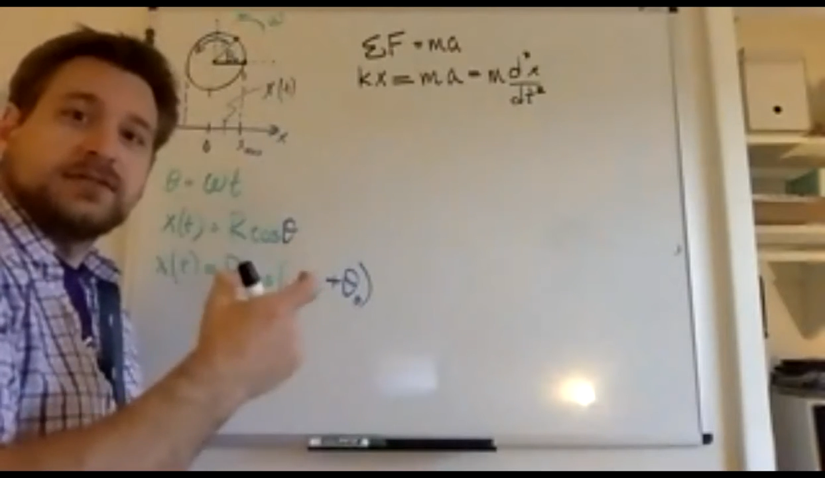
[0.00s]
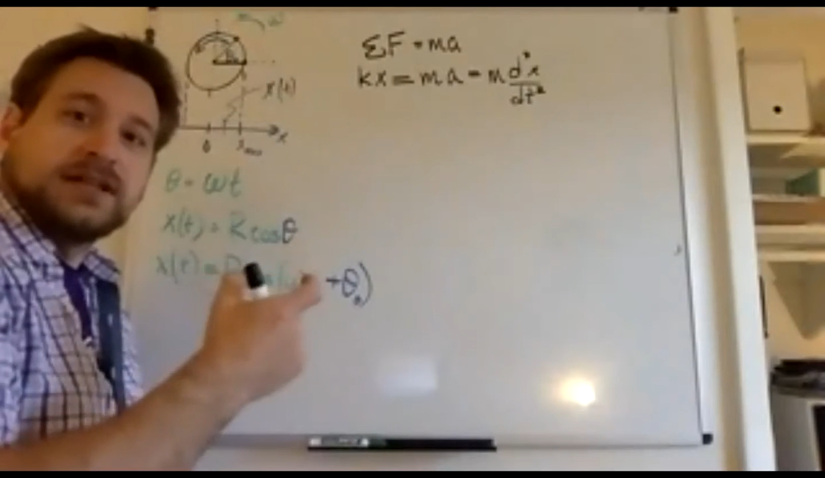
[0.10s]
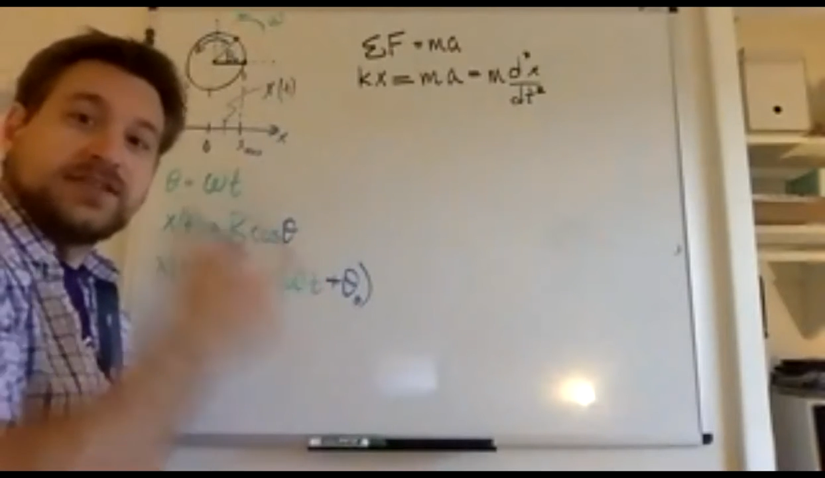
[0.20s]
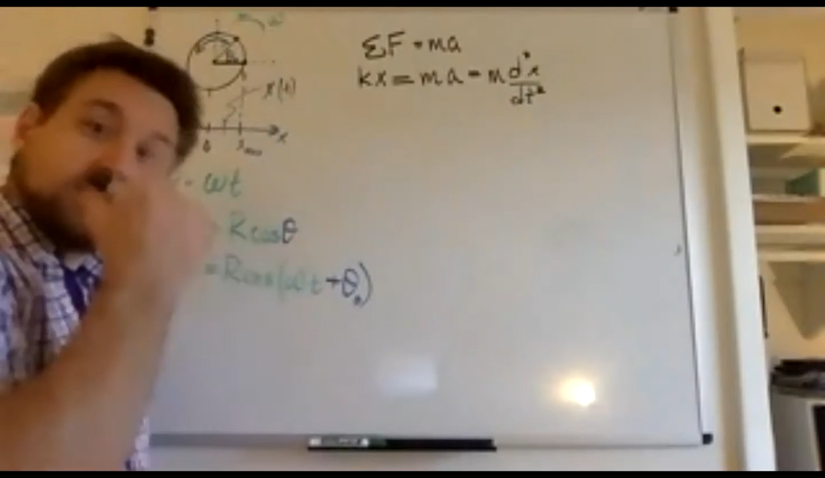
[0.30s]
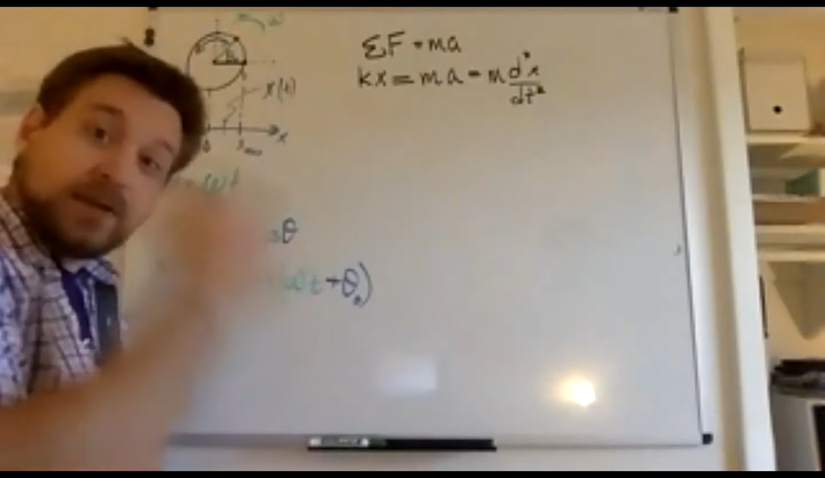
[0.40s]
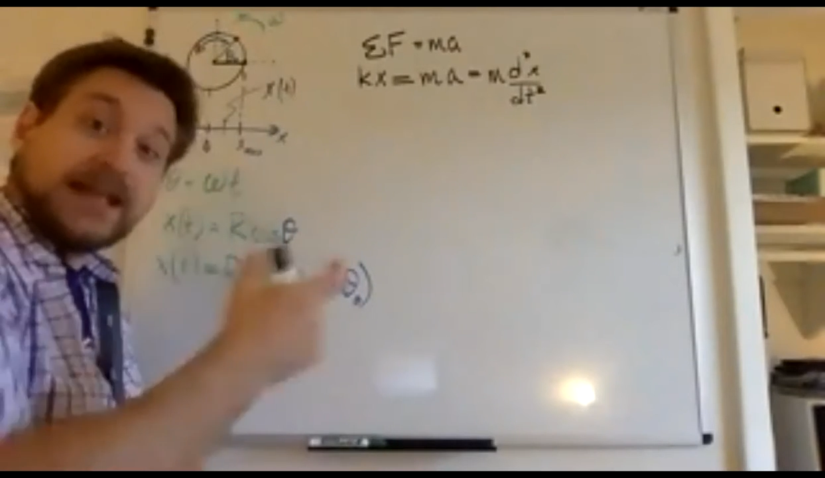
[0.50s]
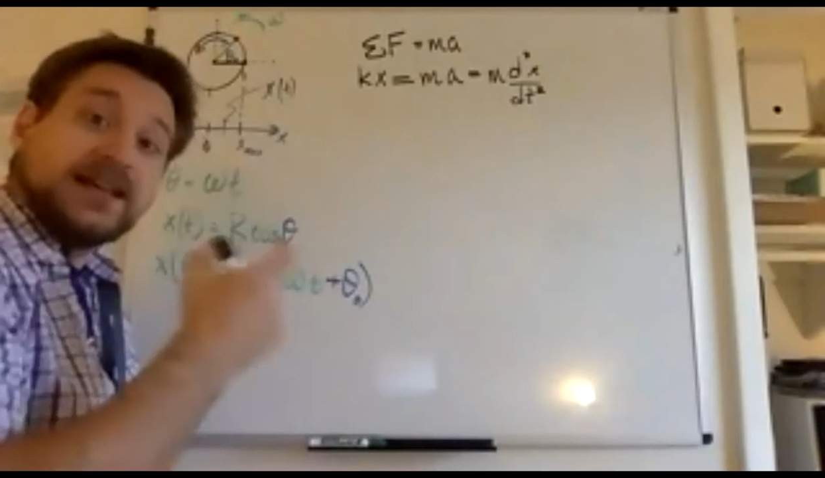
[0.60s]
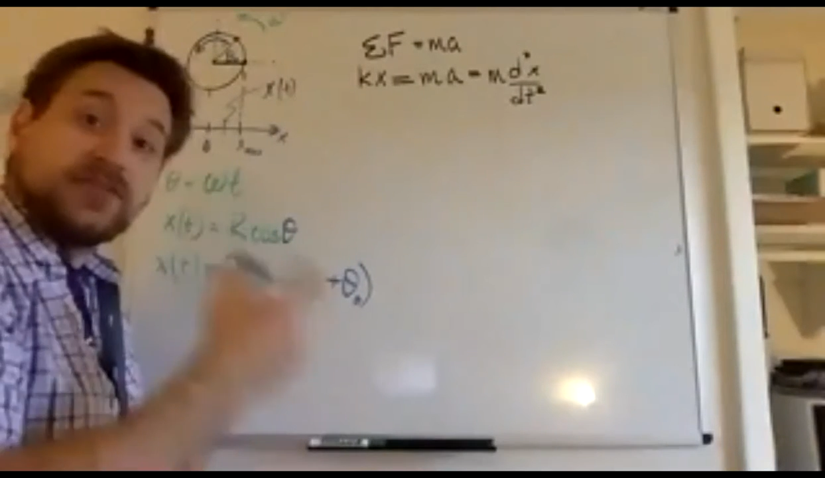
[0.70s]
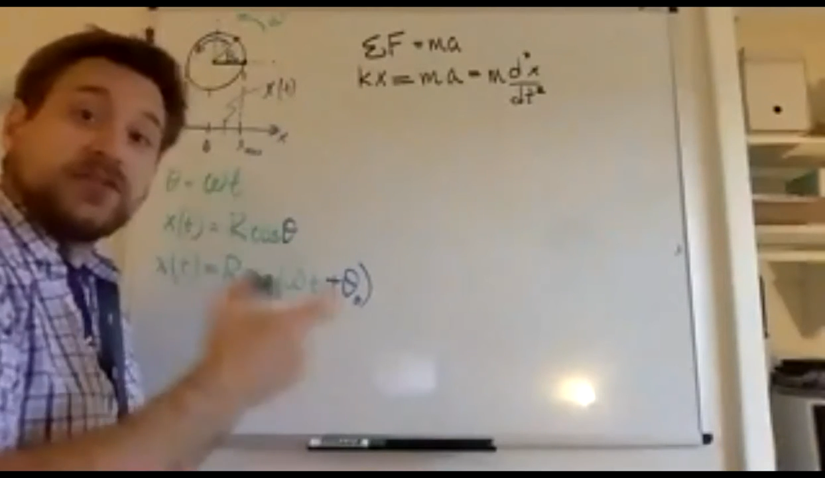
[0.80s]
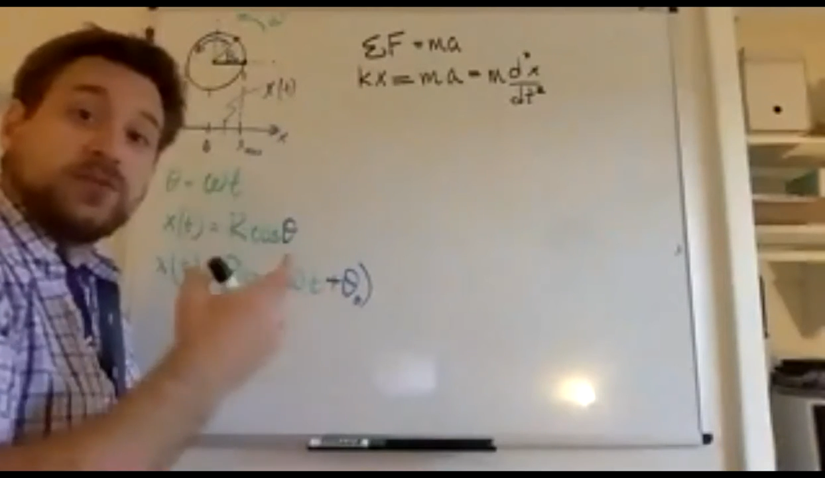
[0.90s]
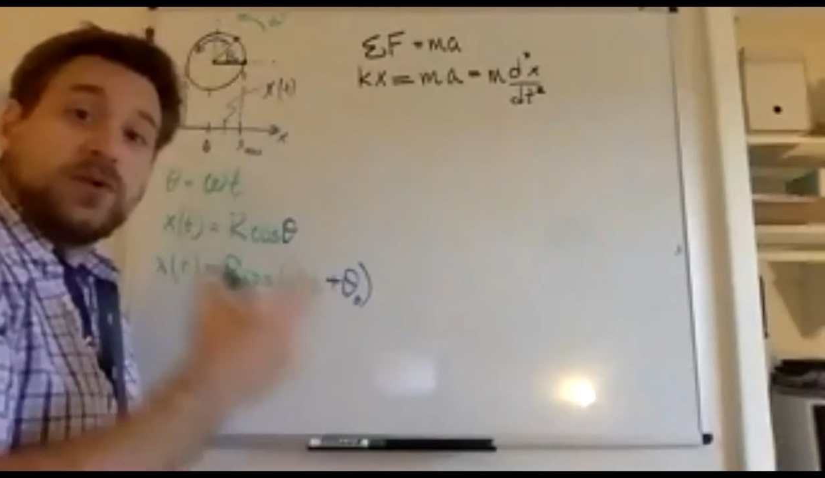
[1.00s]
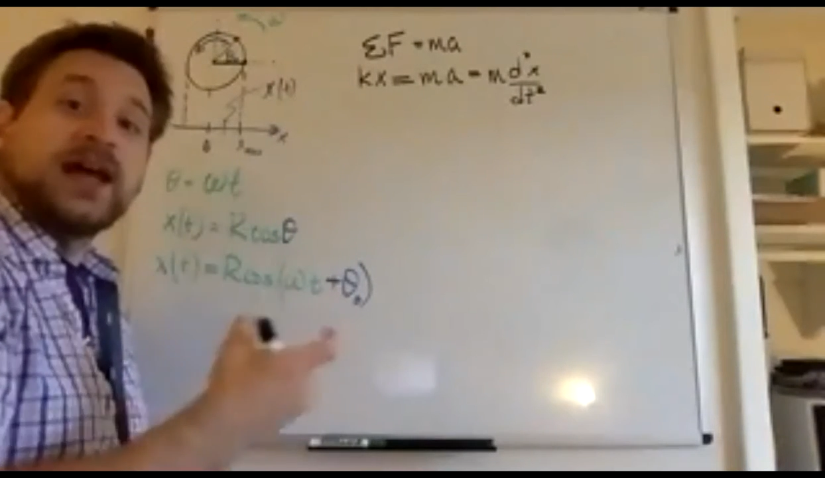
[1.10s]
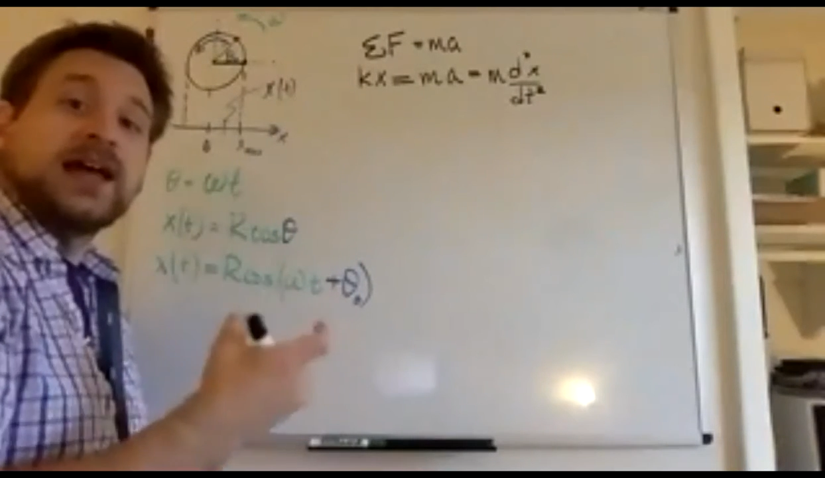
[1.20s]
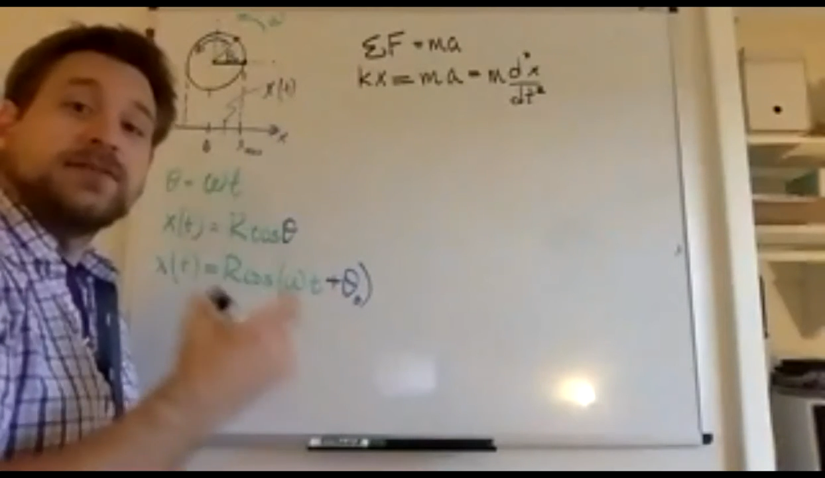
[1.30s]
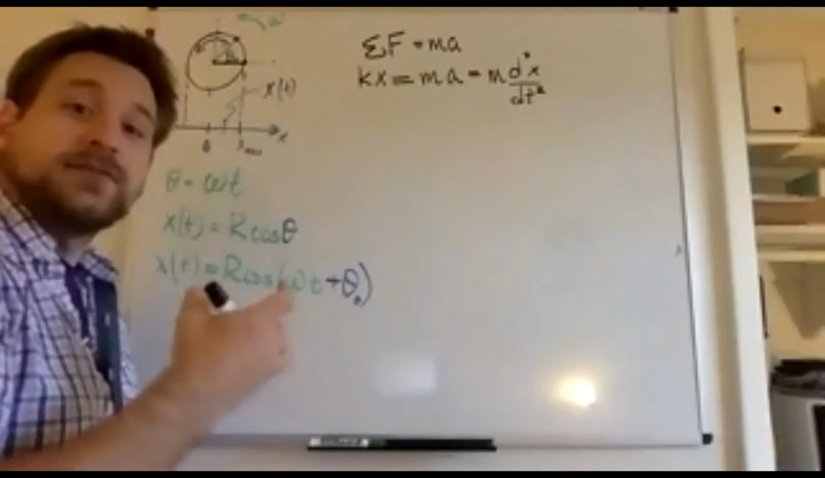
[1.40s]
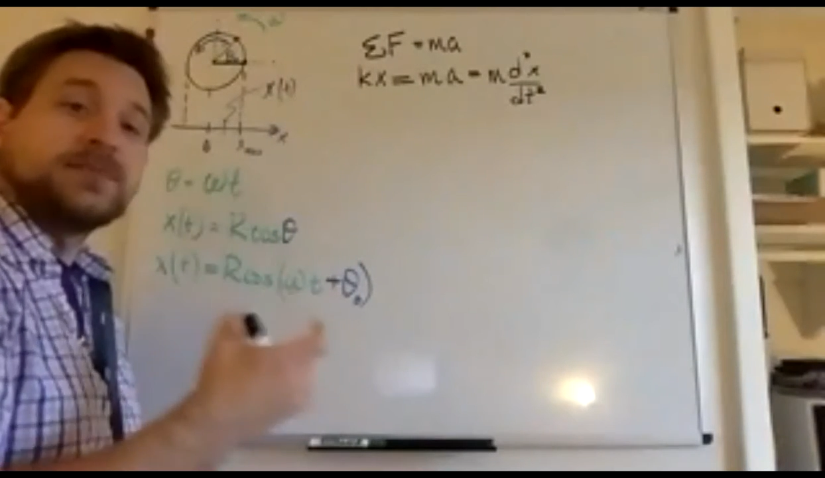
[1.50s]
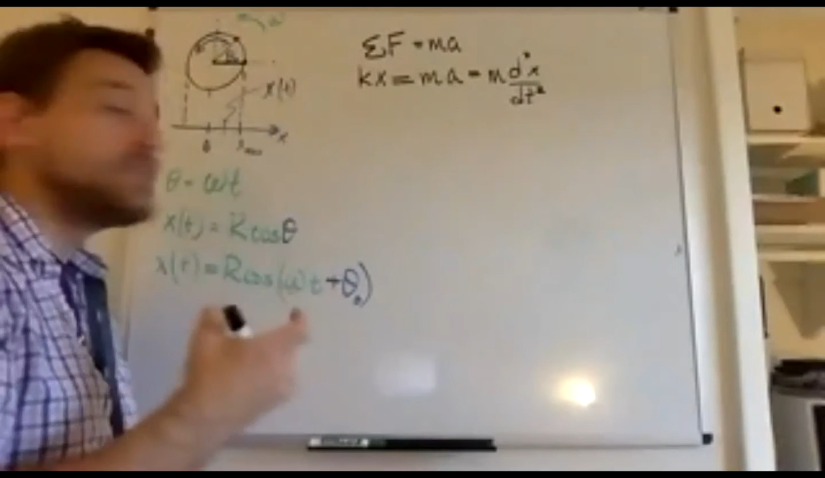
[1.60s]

It's a radius away from the